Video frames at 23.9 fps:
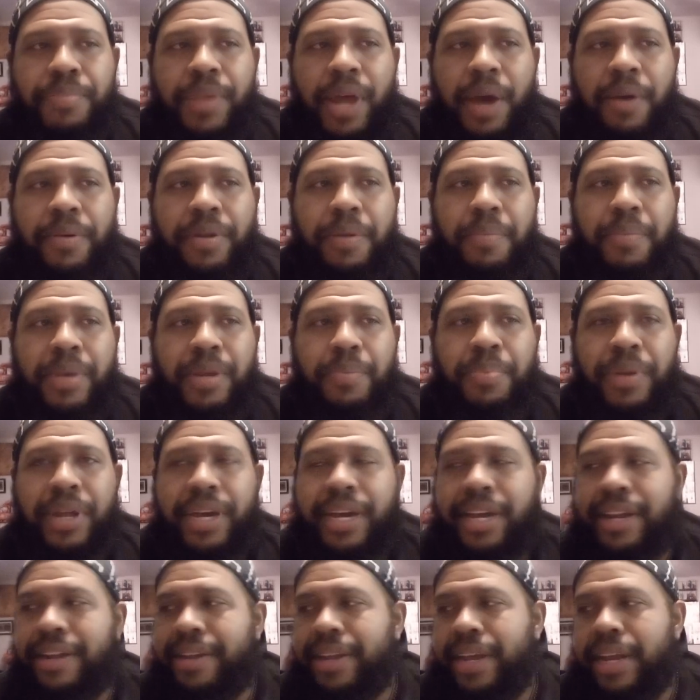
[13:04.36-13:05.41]
was a misplay,
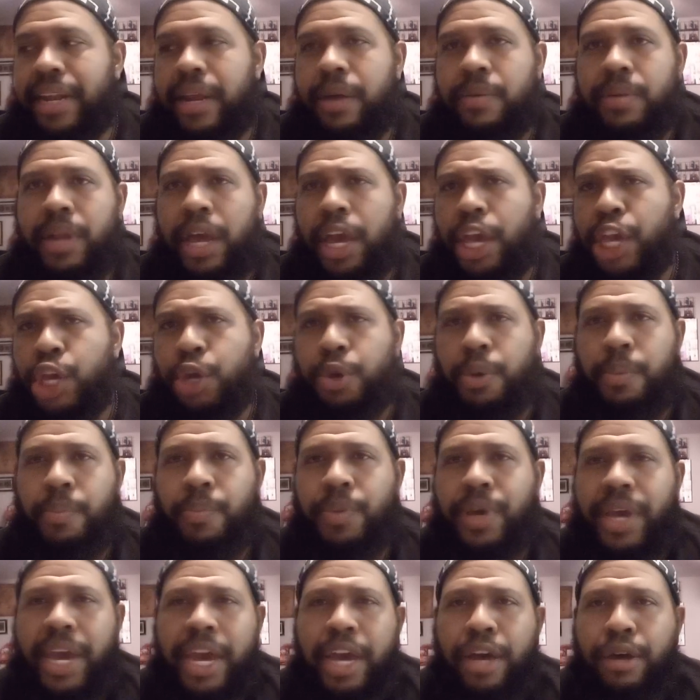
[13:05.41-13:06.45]
because I was like, they were like,
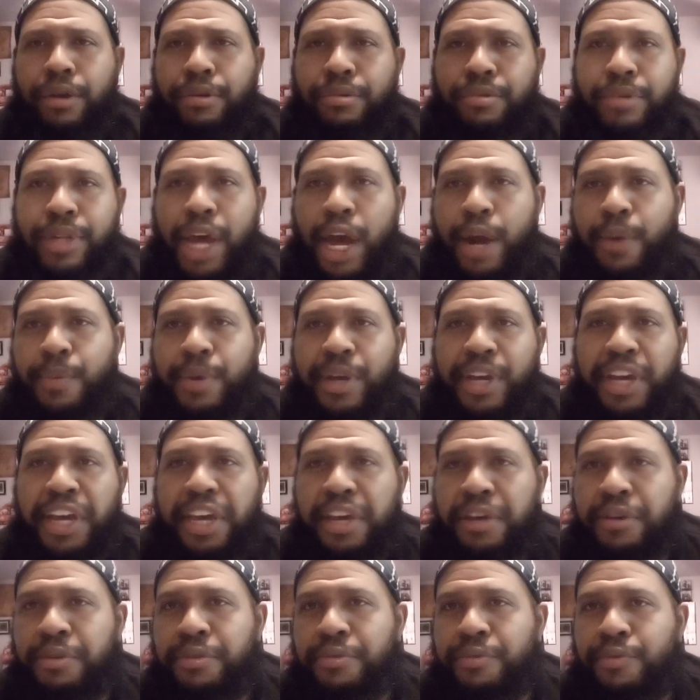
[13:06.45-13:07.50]
we held Tyreek
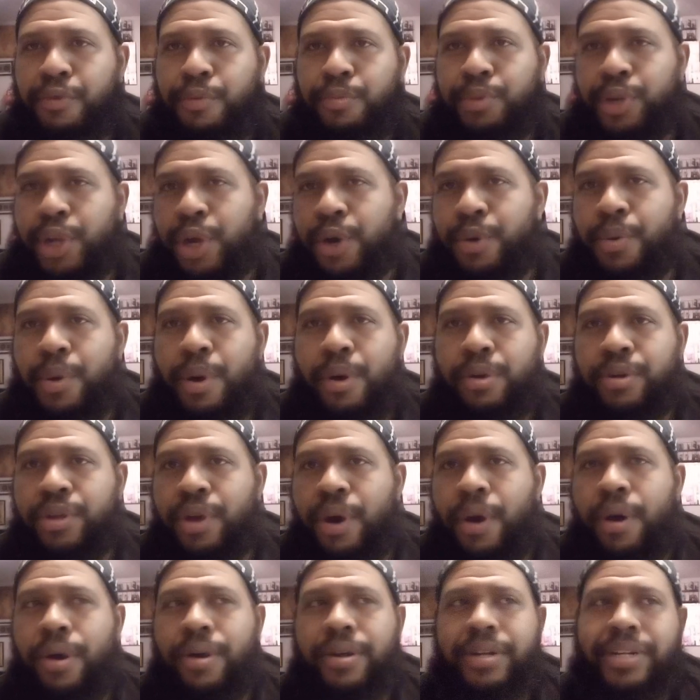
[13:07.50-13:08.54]
Hill low on
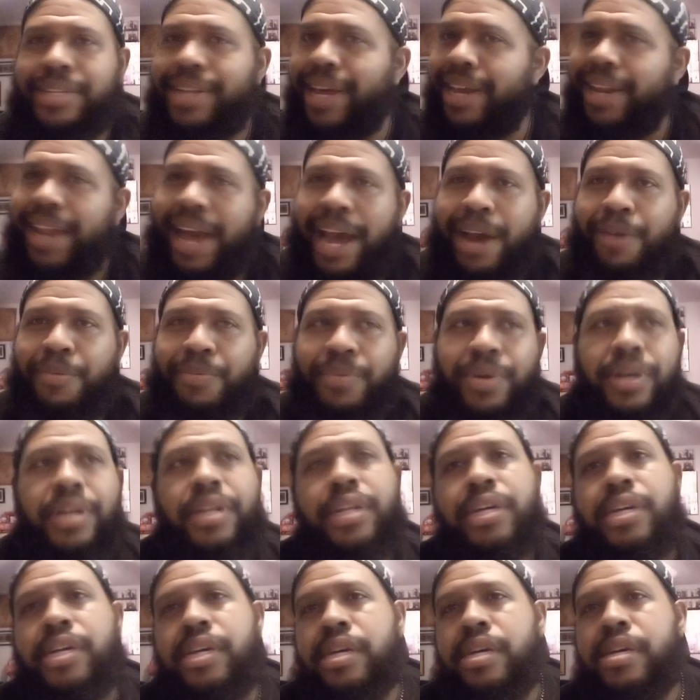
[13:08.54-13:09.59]
yard, and they're like, not
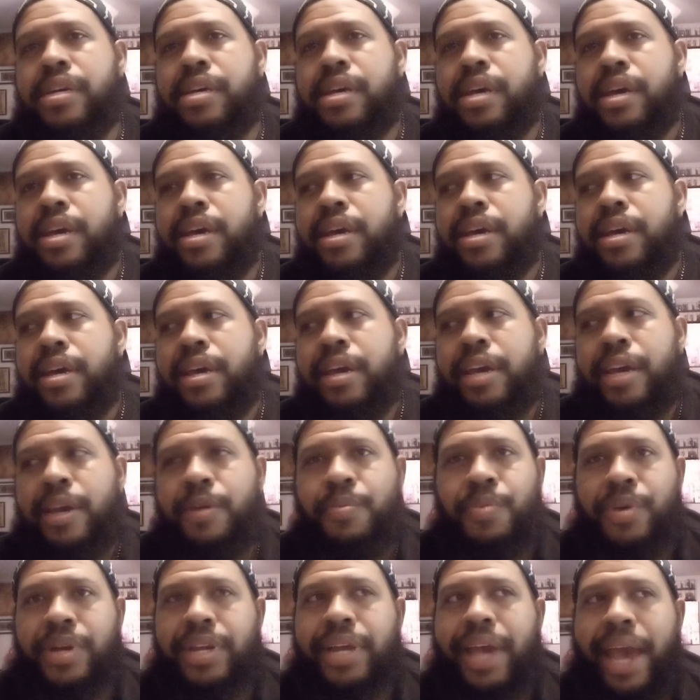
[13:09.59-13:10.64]
really. He
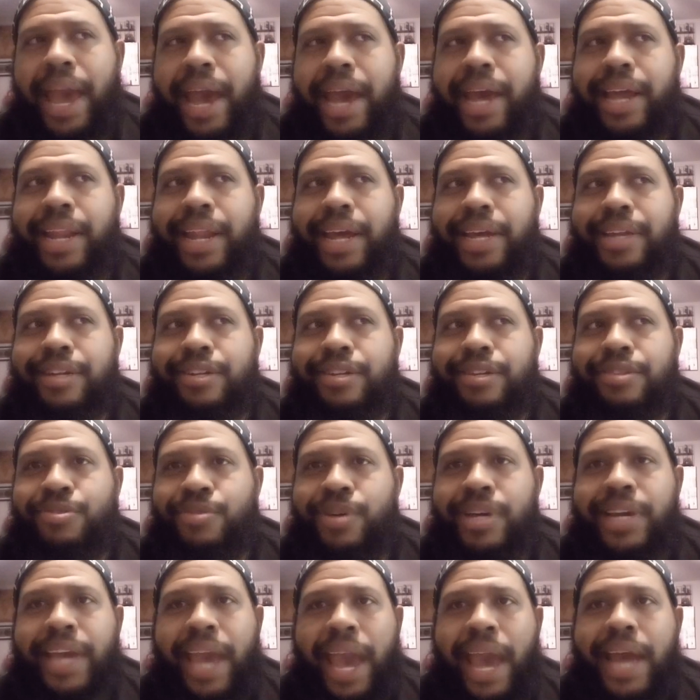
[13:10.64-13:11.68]
really had, like,
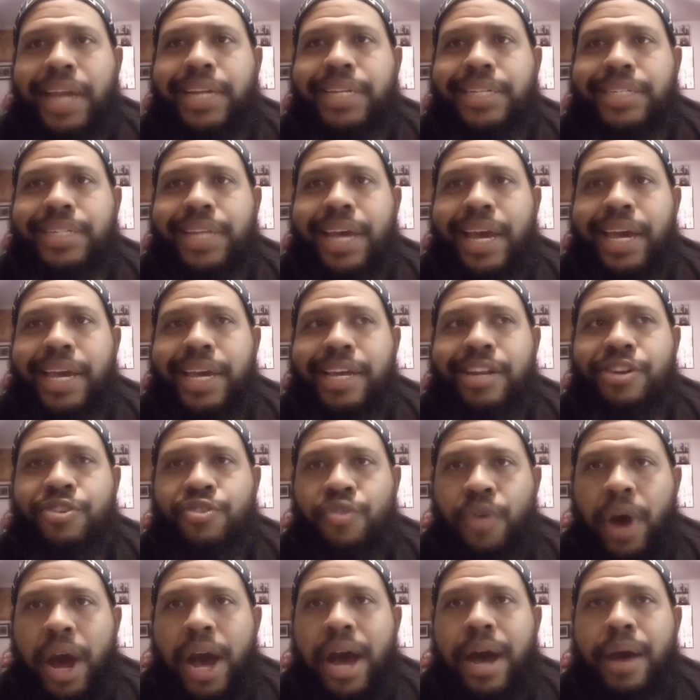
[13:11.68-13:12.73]
three catches that he
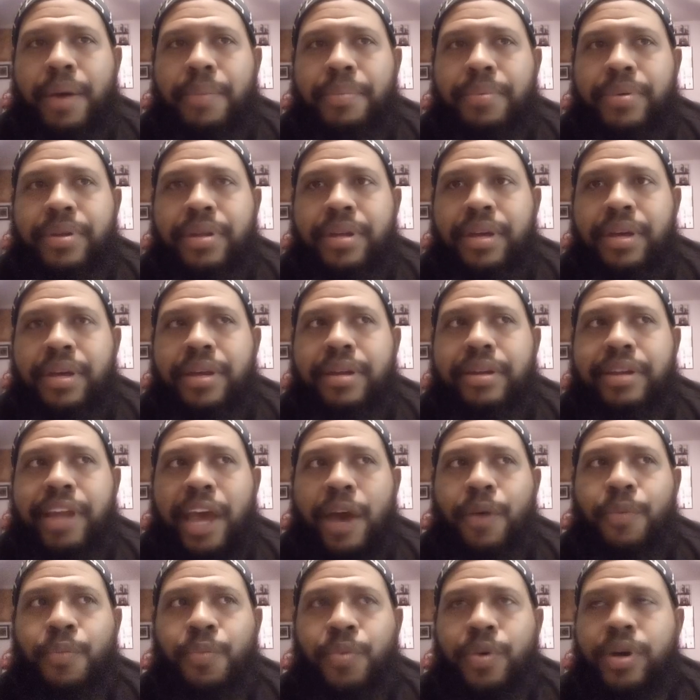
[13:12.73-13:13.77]
dropped
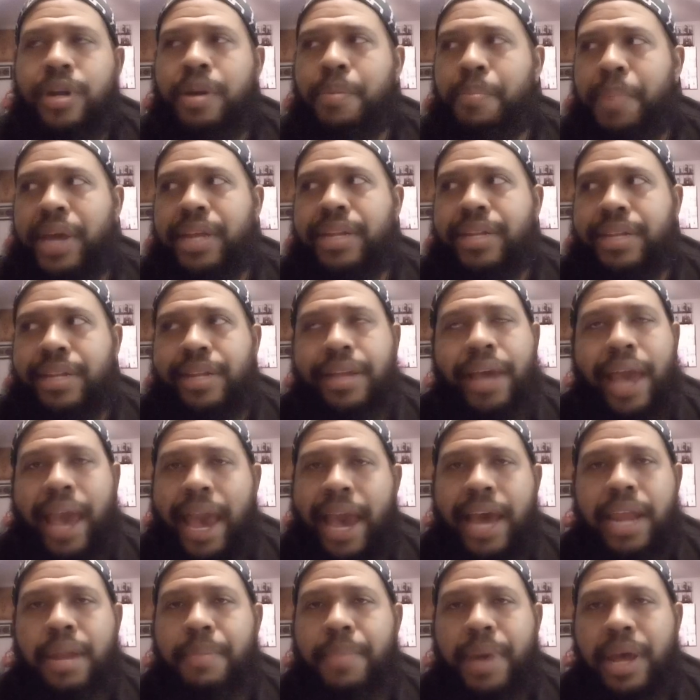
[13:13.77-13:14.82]
that would have basically
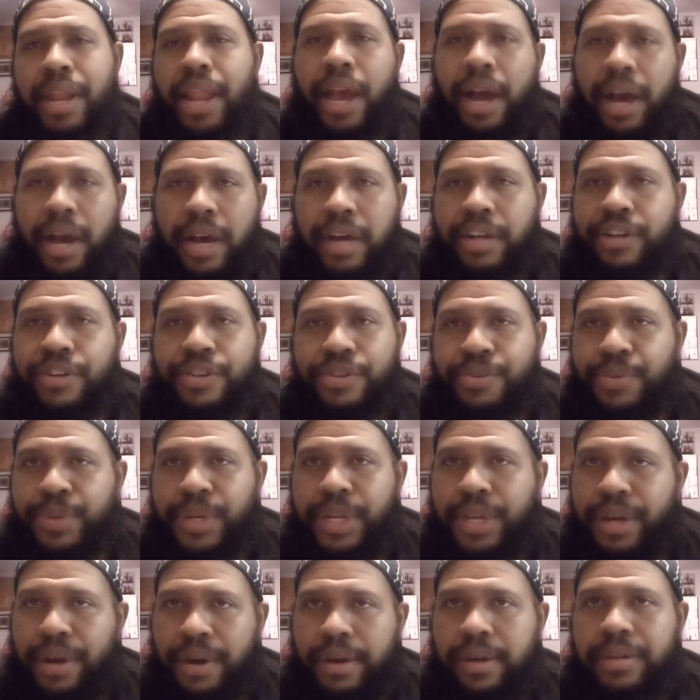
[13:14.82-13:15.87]
had him at, like,
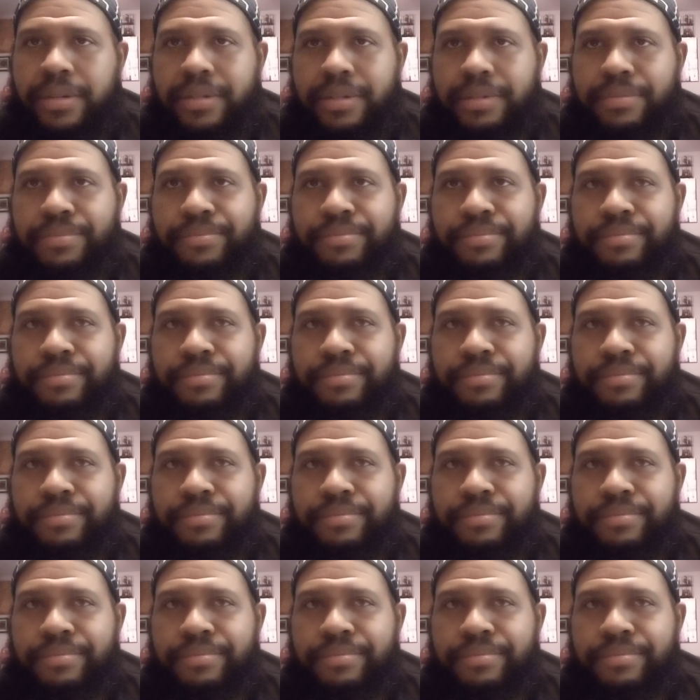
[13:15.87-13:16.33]
120 yards.